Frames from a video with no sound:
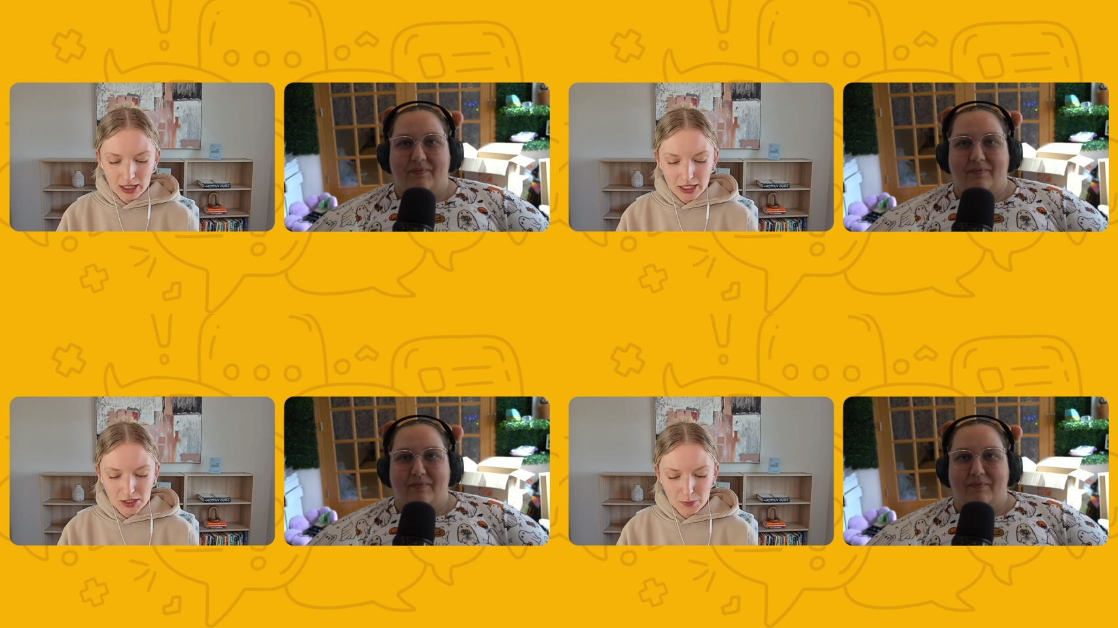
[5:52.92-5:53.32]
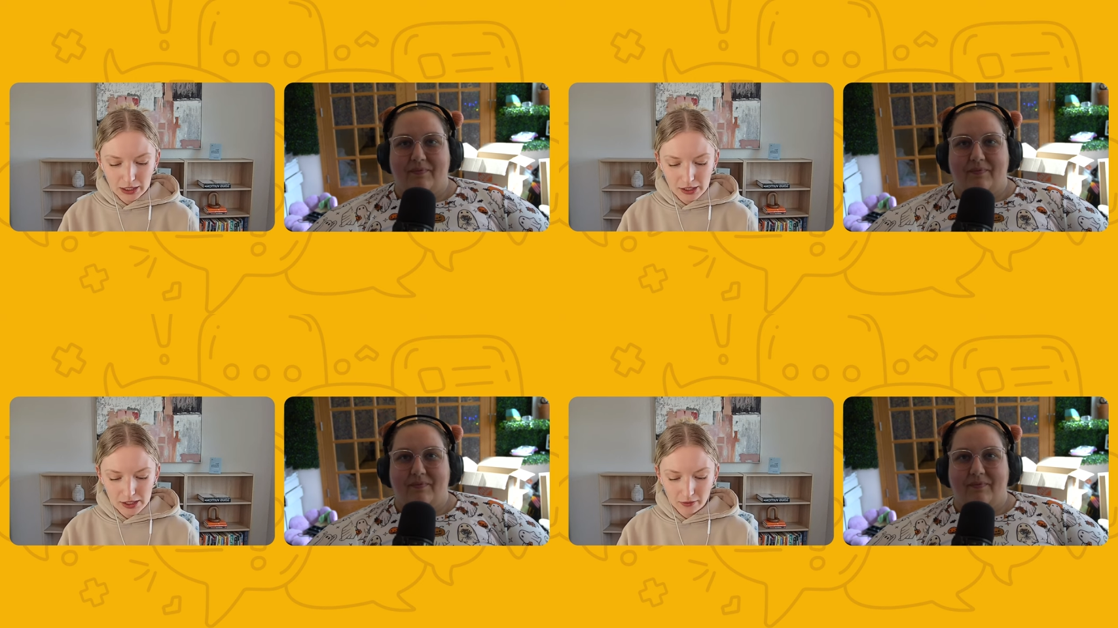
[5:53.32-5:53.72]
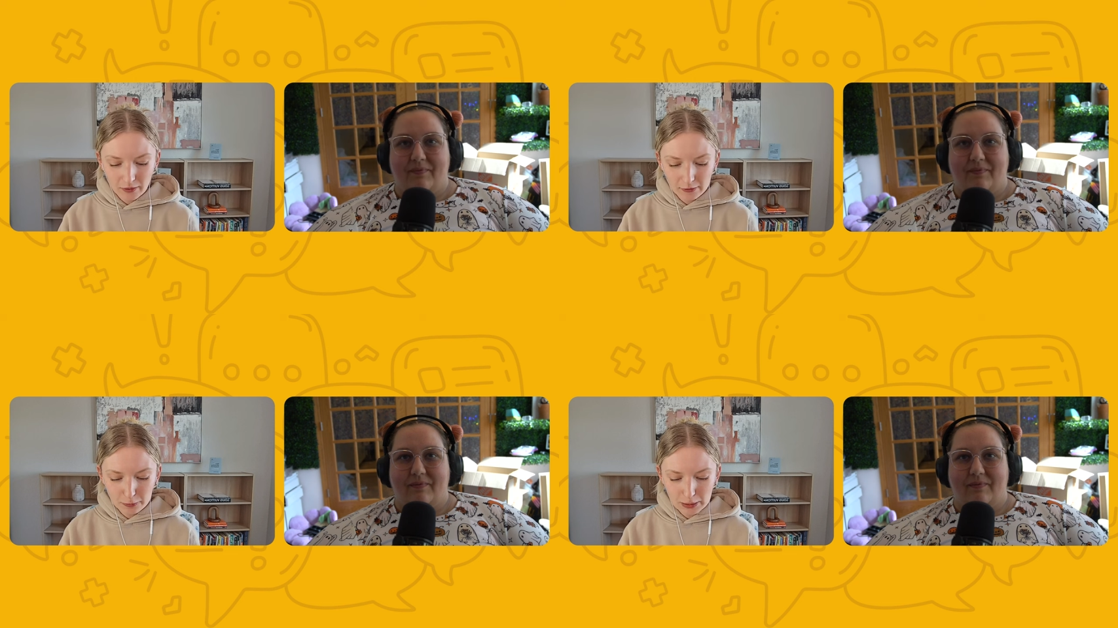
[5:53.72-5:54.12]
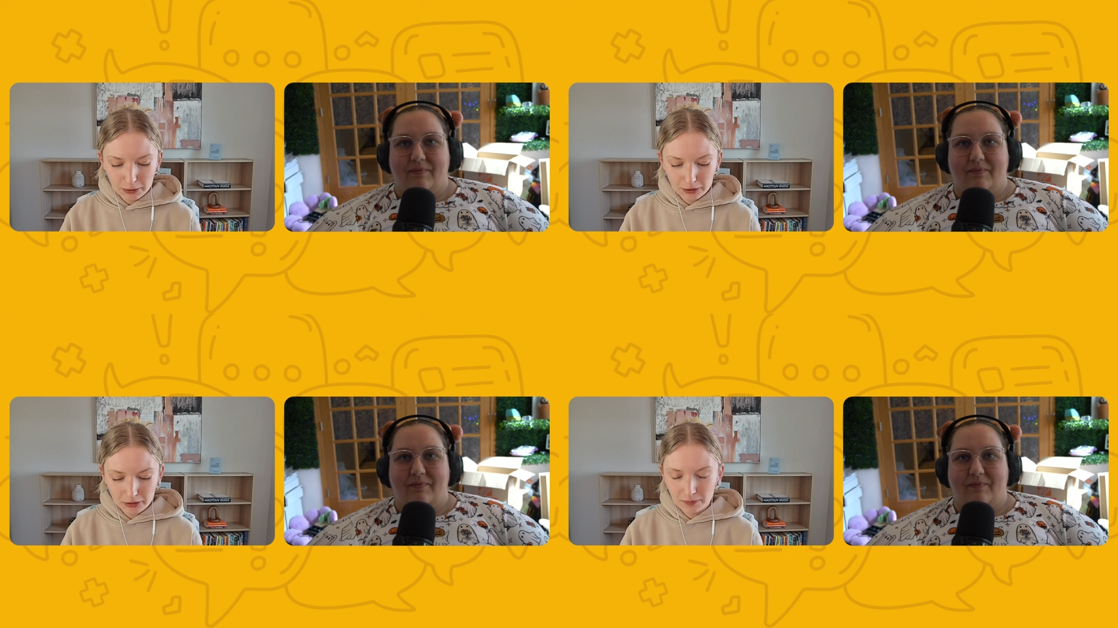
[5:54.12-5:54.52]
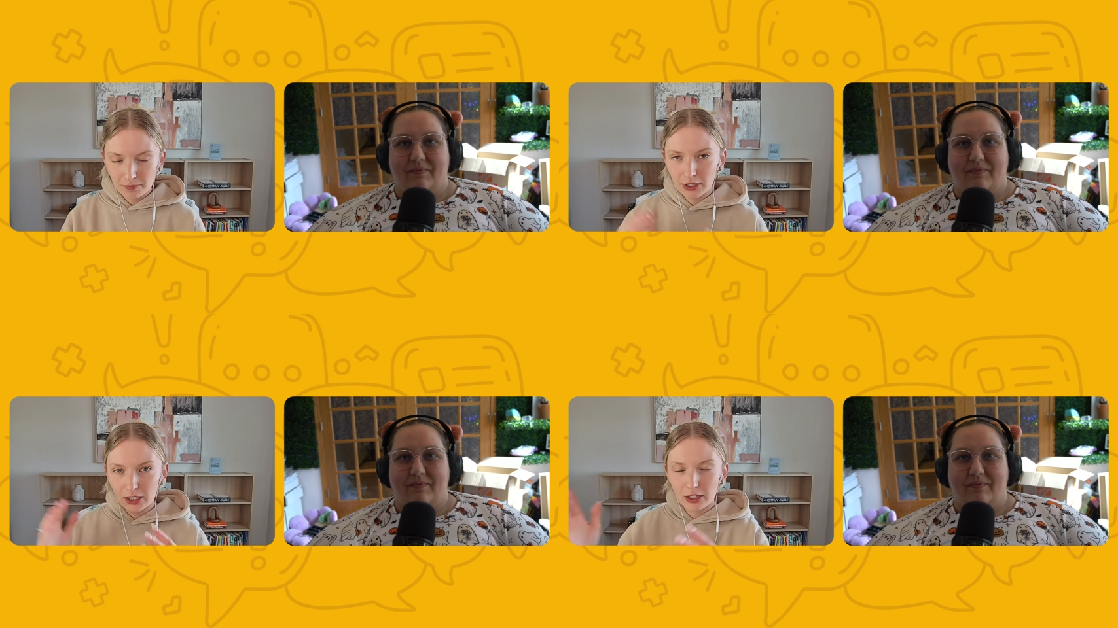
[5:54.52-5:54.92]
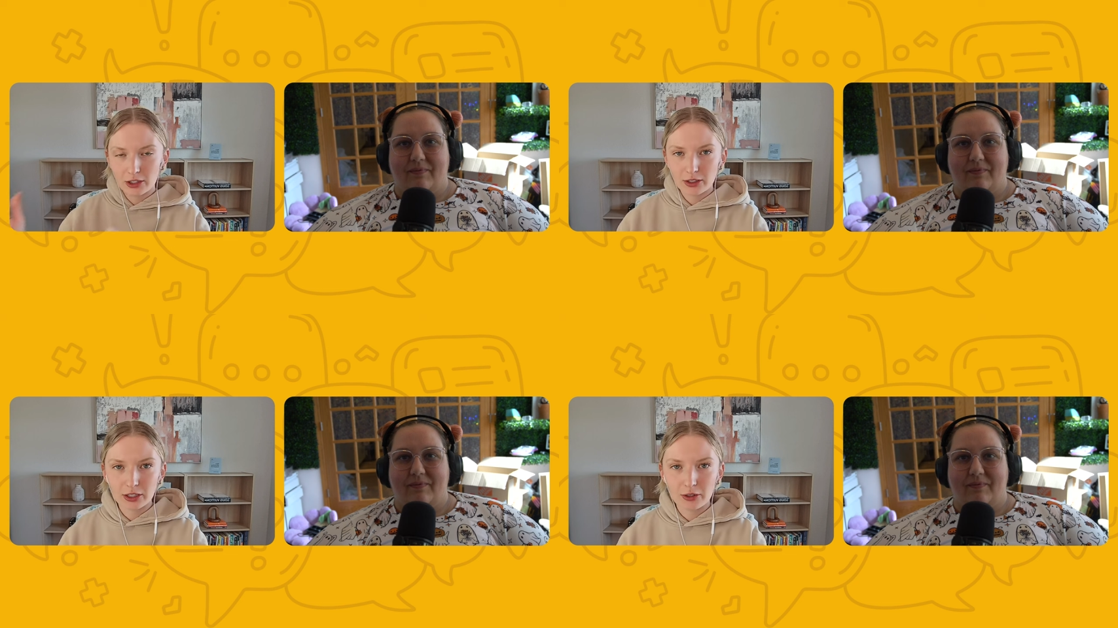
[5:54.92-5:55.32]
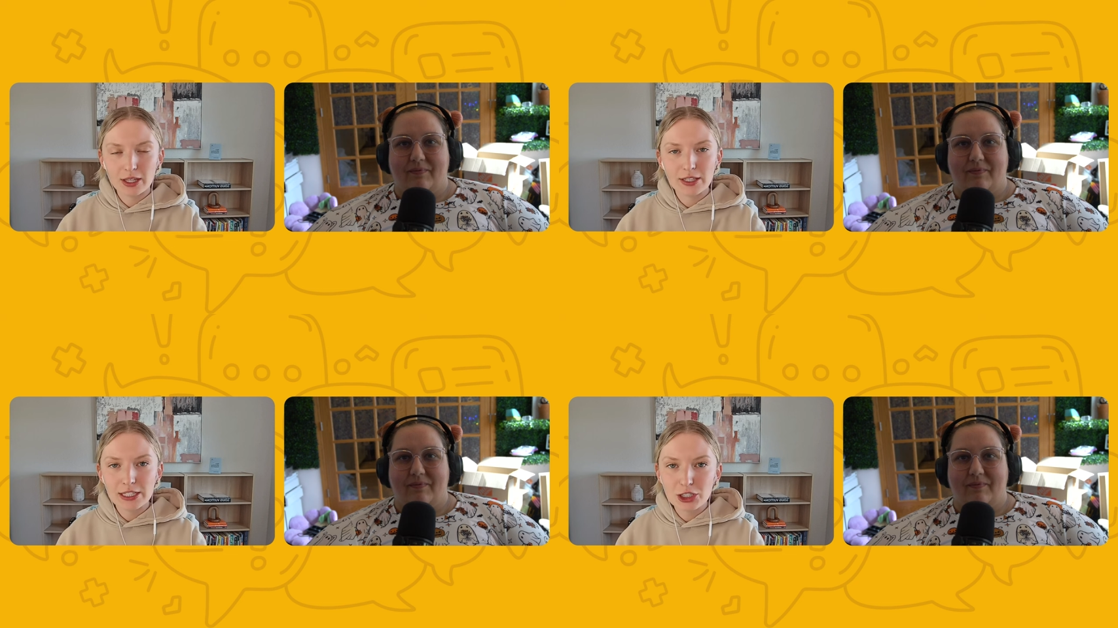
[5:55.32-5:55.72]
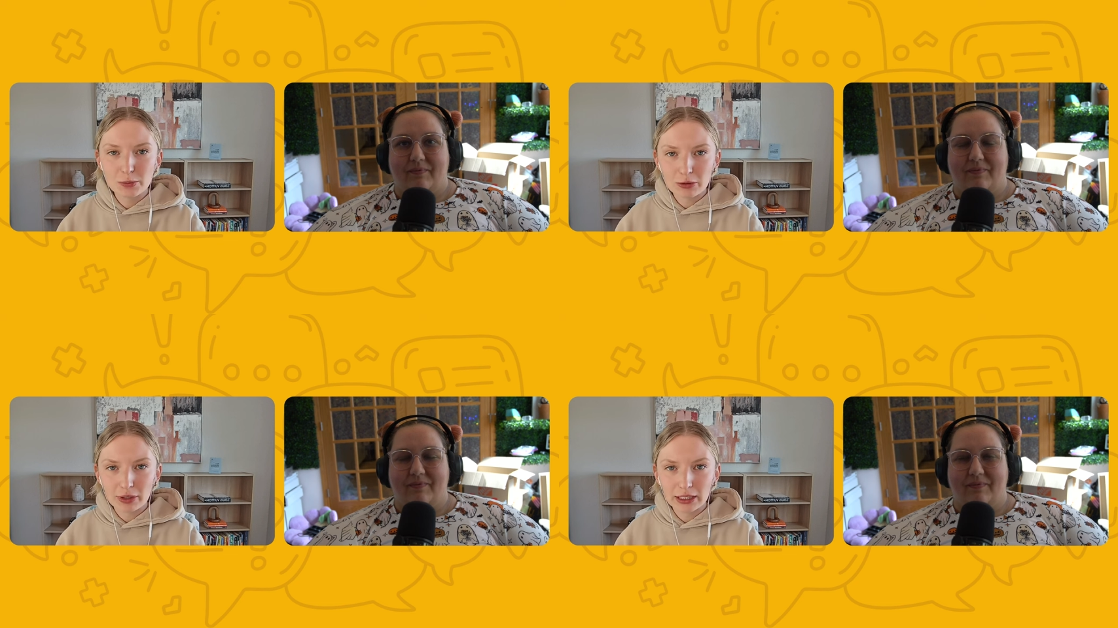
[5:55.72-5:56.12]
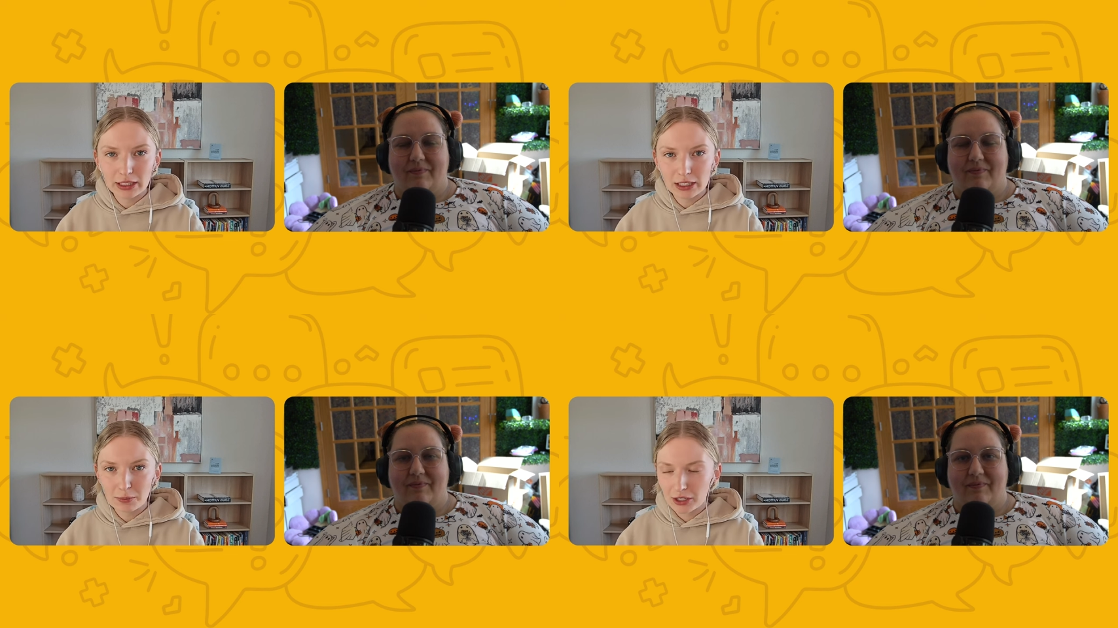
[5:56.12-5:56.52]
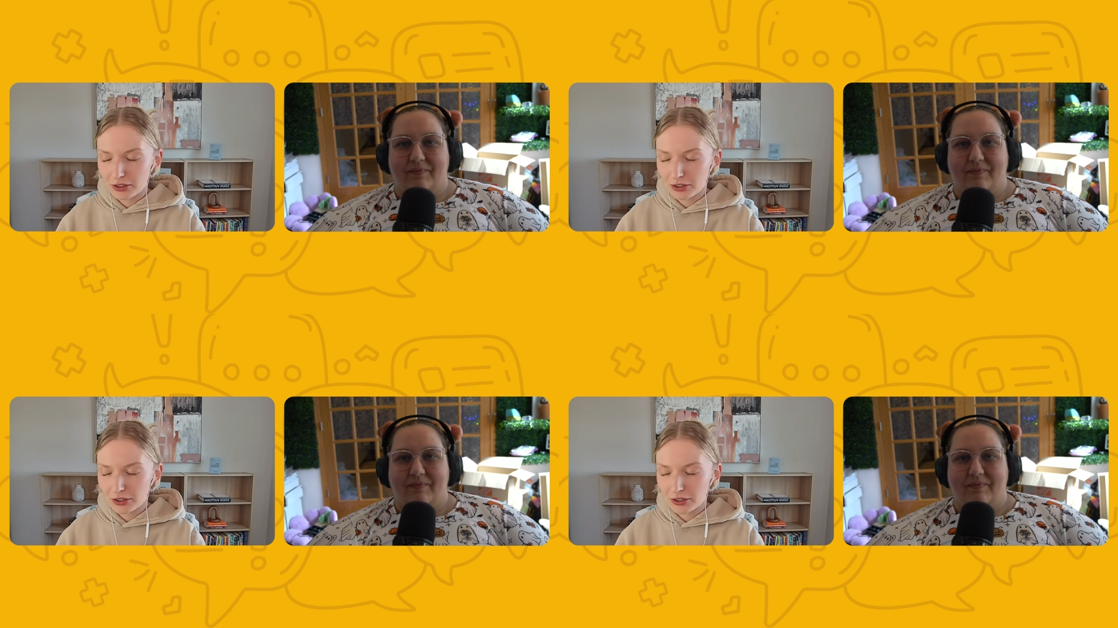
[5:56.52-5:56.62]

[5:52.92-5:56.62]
Speaker 1: is because a lot of people hear, you know, that they should be running email.